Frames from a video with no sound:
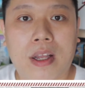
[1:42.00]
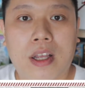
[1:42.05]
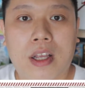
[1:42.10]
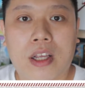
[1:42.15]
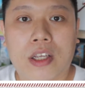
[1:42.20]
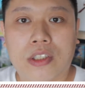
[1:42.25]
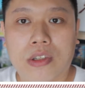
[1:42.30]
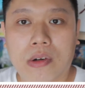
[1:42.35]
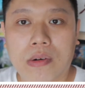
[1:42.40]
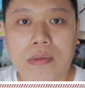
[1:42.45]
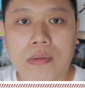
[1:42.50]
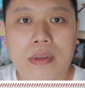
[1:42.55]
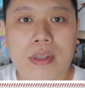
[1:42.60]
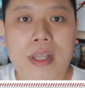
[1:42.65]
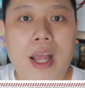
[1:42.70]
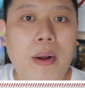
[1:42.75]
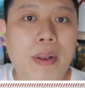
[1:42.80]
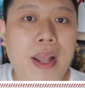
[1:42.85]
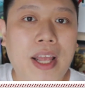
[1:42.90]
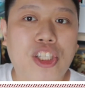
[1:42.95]
So
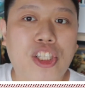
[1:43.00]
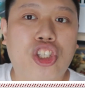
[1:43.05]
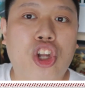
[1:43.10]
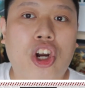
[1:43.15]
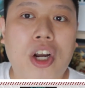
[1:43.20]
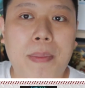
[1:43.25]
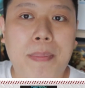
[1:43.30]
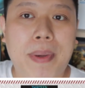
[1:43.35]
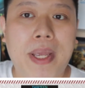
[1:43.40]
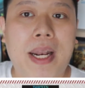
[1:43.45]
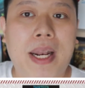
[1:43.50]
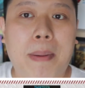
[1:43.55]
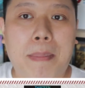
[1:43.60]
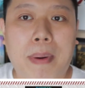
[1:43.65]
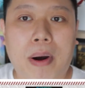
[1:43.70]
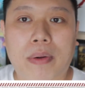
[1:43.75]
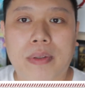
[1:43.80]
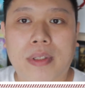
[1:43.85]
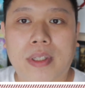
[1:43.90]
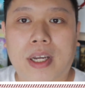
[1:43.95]
now let's talk a bit
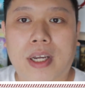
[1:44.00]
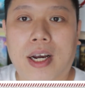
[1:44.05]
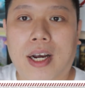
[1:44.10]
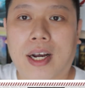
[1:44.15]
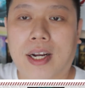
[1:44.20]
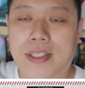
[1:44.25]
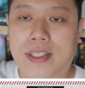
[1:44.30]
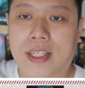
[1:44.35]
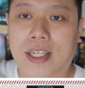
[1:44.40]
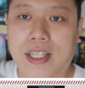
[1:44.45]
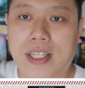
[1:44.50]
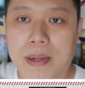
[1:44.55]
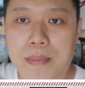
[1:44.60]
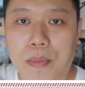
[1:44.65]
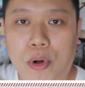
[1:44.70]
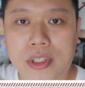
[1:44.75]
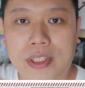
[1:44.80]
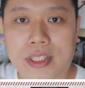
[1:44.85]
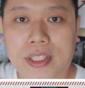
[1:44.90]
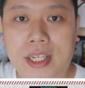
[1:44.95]
about 13
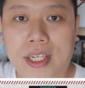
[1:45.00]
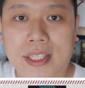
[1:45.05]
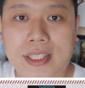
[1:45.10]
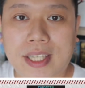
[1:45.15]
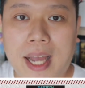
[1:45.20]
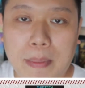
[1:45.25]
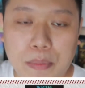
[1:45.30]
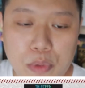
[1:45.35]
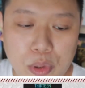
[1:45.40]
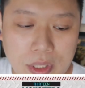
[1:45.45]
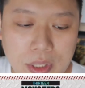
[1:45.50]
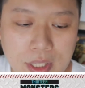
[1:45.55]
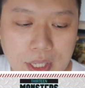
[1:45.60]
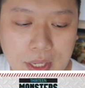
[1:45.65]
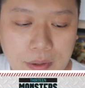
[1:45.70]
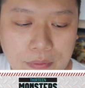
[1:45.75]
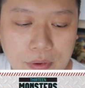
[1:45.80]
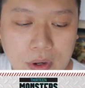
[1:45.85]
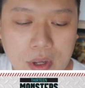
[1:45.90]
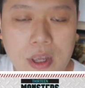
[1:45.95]
monsters Armed to the
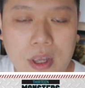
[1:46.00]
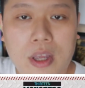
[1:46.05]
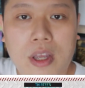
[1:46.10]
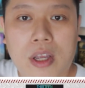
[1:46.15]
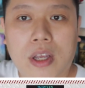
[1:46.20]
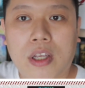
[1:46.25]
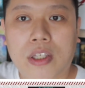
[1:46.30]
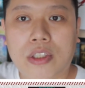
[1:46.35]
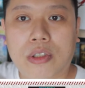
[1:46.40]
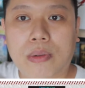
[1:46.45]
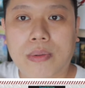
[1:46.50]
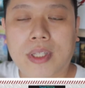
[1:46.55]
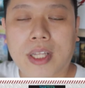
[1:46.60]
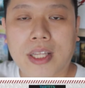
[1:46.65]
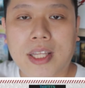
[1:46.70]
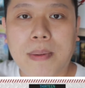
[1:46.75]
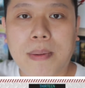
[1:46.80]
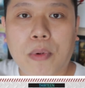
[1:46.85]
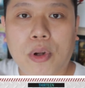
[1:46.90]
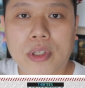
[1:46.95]
Teeth. So
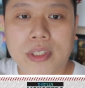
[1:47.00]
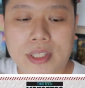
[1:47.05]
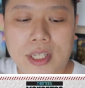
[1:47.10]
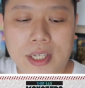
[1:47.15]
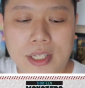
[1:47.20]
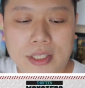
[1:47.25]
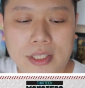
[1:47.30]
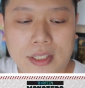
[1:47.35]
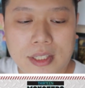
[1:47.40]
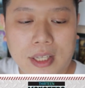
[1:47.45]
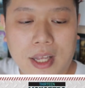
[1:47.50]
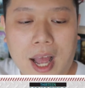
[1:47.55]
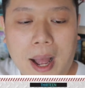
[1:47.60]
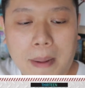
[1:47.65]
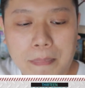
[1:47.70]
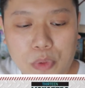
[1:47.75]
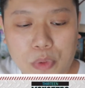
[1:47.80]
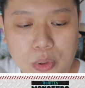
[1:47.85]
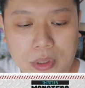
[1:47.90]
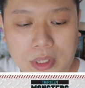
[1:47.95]
13 monsters
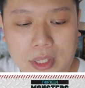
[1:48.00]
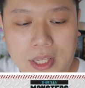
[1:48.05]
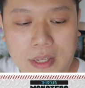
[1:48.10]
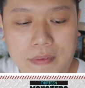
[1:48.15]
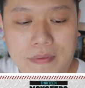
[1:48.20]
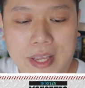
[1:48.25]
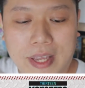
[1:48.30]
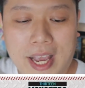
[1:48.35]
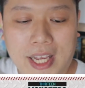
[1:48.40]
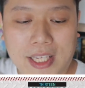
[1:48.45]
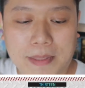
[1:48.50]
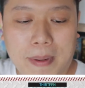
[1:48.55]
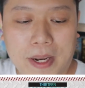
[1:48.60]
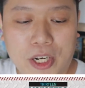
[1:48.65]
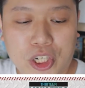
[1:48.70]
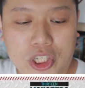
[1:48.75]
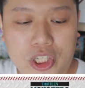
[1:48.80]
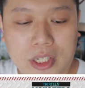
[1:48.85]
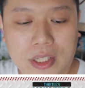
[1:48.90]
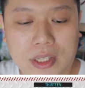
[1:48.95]
Armed to the Teeth, the
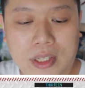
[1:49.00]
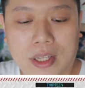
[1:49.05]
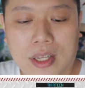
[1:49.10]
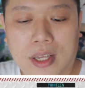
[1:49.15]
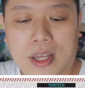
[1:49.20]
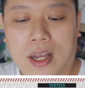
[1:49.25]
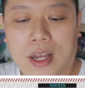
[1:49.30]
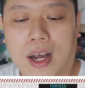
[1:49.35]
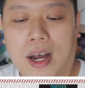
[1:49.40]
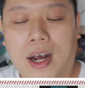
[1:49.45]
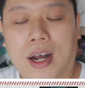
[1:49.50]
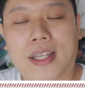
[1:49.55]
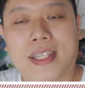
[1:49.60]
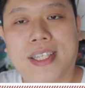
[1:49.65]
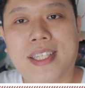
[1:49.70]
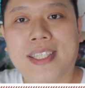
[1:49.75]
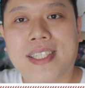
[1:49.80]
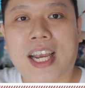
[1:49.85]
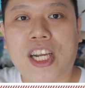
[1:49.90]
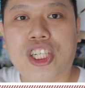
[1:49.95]
expansion,
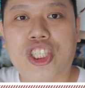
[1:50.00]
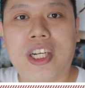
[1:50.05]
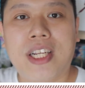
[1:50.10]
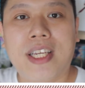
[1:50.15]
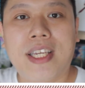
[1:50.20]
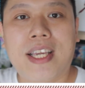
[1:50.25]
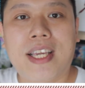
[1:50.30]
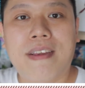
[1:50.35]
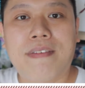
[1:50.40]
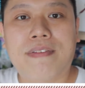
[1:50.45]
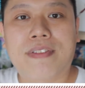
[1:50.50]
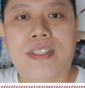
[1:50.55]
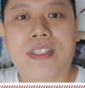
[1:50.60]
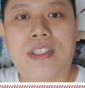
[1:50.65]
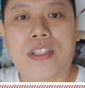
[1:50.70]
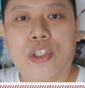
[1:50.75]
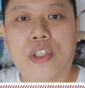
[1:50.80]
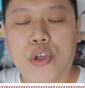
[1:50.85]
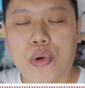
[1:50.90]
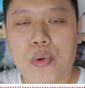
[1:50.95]
this actually
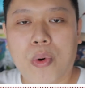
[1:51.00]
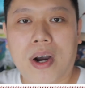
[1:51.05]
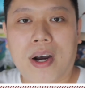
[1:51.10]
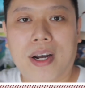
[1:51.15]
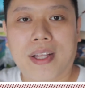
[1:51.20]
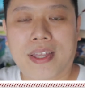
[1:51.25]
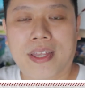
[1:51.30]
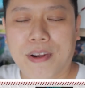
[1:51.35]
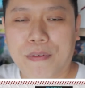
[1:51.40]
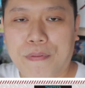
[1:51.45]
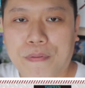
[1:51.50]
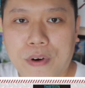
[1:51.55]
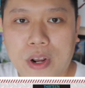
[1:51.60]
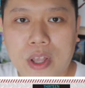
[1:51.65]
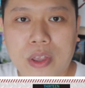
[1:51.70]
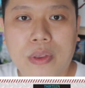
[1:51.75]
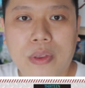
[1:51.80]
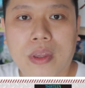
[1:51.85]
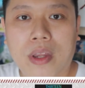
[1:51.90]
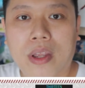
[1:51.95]
gives you a
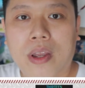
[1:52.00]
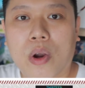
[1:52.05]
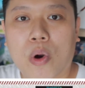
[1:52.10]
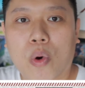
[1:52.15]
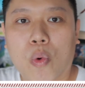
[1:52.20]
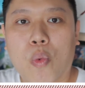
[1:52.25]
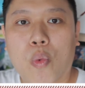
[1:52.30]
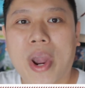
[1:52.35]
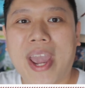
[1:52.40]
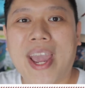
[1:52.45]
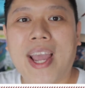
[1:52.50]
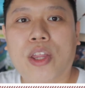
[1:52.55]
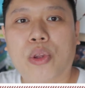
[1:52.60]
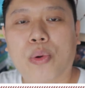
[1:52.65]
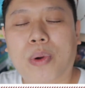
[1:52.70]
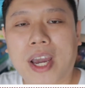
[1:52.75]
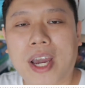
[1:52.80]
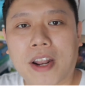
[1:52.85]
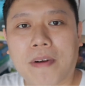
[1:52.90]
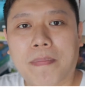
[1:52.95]
different way
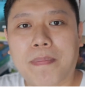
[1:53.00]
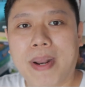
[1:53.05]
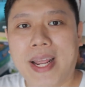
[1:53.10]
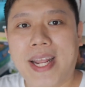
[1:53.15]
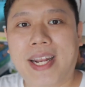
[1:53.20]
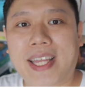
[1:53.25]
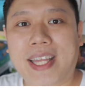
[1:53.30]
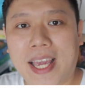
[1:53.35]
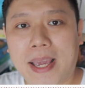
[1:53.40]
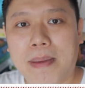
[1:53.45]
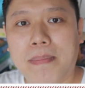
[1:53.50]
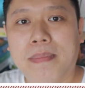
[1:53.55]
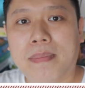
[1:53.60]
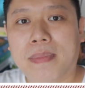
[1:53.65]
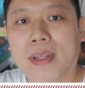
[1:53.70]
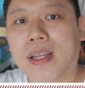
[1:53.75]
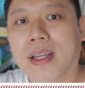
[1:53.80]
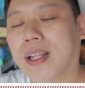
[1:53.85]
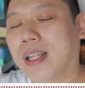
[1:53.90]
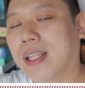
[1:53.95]
to kind of play the game.
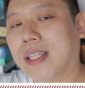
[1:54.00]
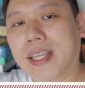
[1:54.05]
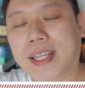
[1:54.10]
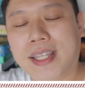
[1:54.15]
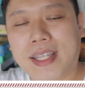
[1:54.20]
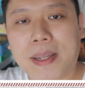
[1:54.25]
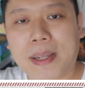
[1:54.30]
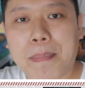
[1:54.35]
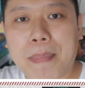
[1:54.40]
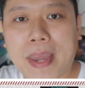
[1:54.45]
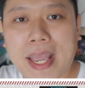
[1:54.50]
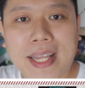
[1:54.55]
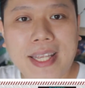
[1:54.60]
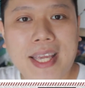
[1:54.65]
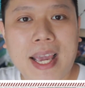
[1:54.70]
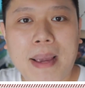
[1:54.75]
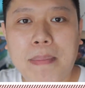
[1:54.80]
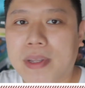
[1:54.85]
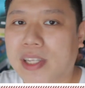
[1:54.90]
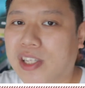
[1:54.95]
The main
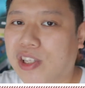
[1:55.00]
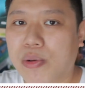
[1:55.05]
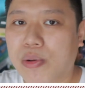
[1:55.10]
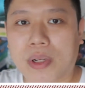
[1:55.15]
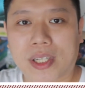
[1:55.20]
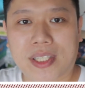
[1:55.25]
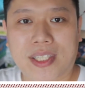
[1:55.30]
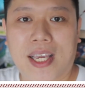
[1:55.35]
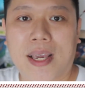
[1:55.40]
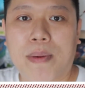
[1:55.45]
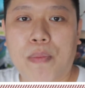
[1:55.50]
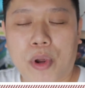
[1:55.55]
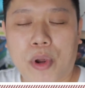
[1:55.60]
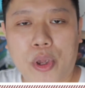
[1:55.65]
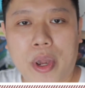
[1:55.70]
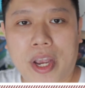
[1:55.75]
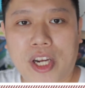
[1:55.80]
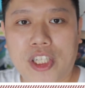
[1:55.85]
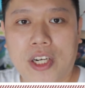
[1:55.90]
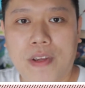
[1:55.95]
game is still the same, where
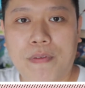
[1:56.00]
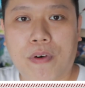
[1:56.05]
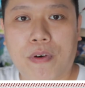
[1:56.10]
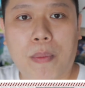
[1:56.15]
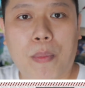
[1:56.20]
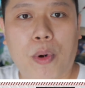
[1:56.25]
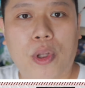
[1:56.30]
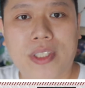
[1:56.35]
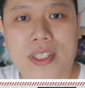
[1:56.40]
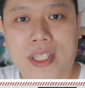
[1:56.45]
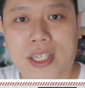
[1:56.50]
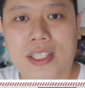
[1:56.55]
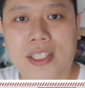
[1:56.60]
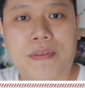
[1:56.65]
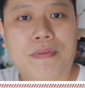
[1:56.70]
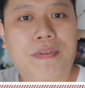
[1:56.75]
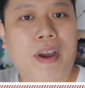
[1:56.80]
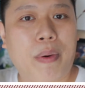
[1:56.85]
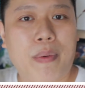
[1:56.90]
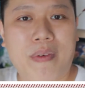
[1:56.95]
you actually form monsters,
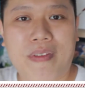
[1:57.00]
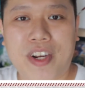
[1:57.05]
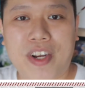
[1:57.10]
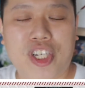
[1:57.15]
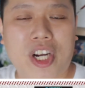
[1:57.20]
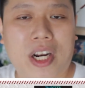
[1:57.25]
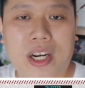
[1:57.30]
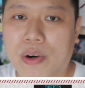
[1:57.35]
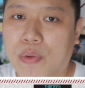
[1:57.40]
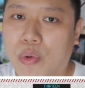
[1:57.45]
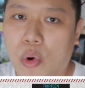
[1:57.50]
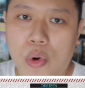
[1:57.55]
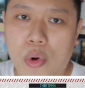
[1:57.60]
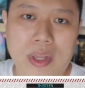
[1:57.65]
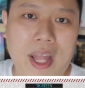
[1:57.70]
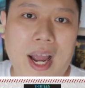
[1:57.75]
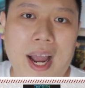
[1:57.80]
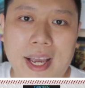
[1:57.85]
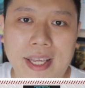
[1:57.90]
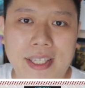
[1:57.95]
fight with each other, roll
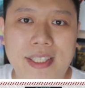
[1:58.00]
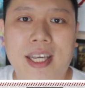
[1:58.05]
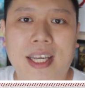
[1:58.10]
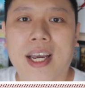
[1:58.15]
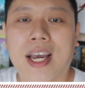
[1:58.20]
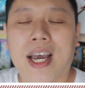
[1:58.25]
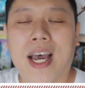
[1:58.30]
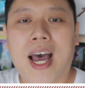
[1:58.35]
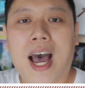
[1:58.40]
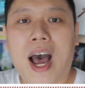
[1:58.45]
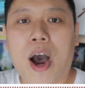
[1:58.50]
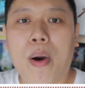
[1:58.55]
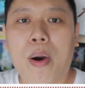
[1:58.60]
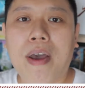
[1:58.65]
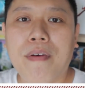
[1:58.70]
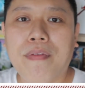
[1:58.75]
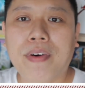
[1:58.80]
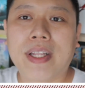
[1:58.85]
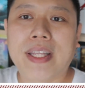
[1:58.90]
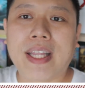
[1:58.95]
dice.
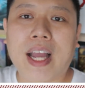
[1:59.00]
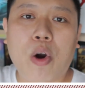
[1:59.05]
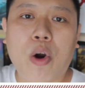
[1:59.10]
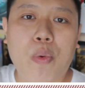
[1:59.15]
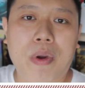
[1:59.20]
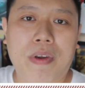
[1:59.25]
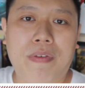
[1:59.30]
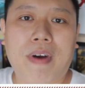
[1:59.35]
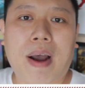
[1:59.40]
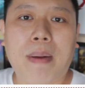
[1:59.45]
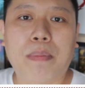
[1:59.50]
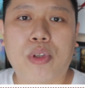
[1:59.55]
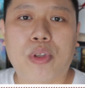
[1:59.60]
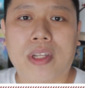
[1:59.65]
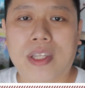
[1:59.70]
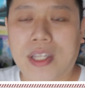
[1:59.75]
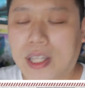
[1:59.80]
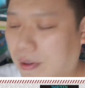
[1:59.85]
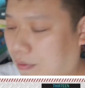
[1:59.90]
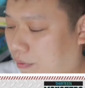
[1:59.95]
However, now with Armed to
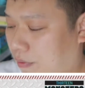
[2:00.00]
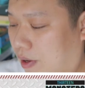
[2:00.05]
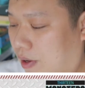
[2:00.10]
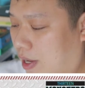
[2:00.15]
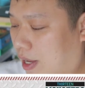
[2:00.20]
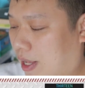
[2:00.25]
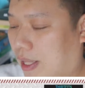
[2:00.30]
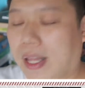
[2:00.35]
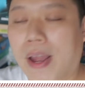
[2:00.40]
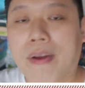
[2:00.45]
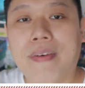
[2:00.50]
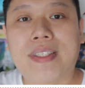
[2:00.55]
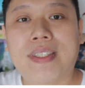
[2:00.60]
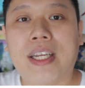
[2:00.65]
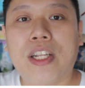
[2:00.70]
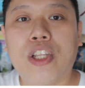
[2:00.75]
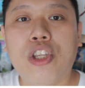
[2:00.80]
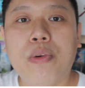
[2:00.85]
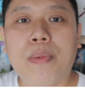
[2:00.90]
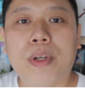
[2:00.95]
the Teeth, there is
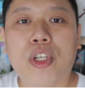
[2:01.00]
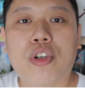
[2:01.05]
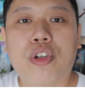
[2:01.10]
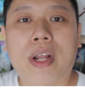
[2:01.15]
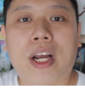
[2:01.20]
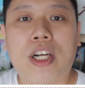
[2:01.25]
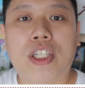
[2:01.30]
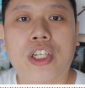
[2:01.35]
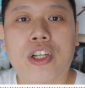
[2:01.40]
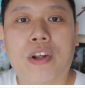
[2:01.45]
a new introduction